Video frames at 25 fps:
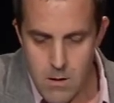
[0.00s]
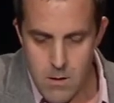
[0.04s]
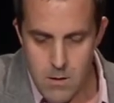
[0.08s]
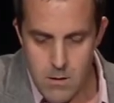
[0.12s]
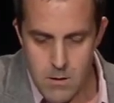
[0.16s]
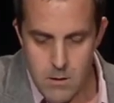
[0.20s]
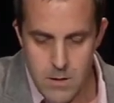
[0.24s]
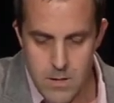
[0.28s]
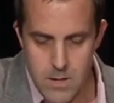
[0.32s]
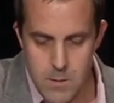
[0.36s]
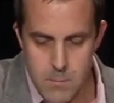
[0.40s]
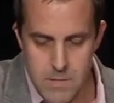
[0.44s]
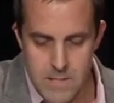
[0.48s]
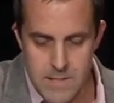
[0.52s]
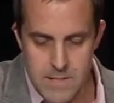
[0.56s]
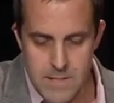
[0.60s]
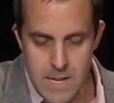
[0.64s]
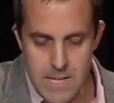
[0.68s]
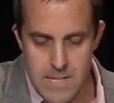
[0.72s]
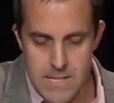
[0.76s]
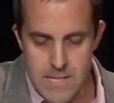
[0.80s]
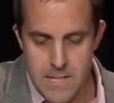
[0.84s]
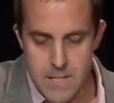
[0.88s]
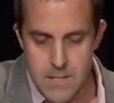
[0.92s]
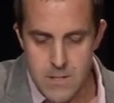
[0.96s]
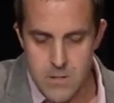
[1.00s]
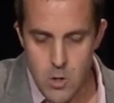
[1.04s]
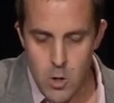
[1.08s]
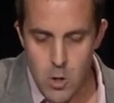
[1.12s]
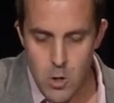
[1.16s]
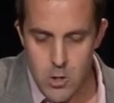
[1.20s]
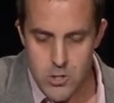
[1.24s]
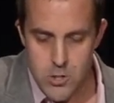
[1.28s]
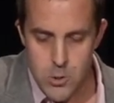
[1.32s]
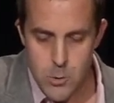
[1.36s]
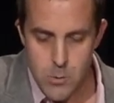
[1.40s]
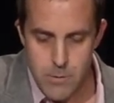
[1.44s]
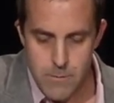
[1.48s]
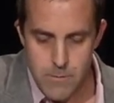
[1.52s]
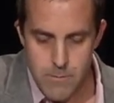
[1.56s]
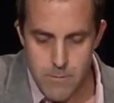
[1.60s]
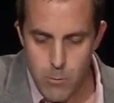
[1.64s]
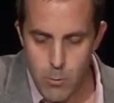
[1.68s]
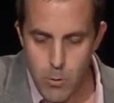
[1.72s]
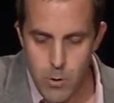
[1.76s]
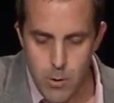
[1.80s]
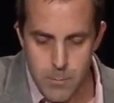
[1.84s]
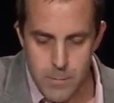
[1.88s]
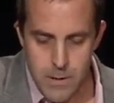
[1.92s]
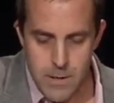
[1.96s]
Lindeman's ideas also
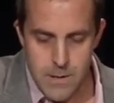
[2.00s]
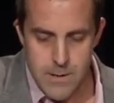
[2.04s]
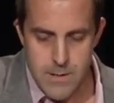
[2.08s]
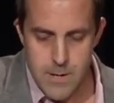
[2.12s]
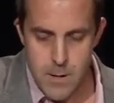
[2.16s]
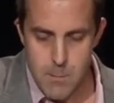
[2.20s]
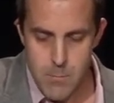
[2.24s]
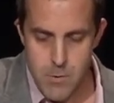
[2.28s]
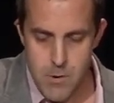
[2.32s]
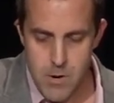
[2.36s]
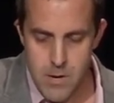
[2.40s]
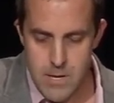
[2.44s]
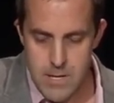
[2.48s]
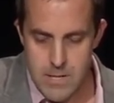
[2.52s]
inform contemporary